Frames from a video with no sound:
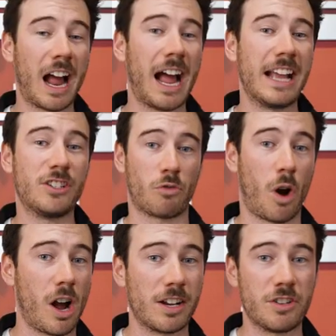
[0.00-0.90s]
high
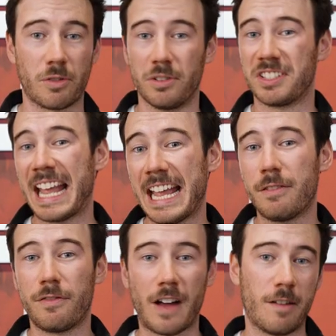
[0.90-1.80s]
draw controls
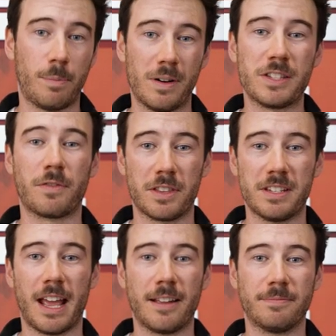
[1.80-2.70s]
and five points for the day.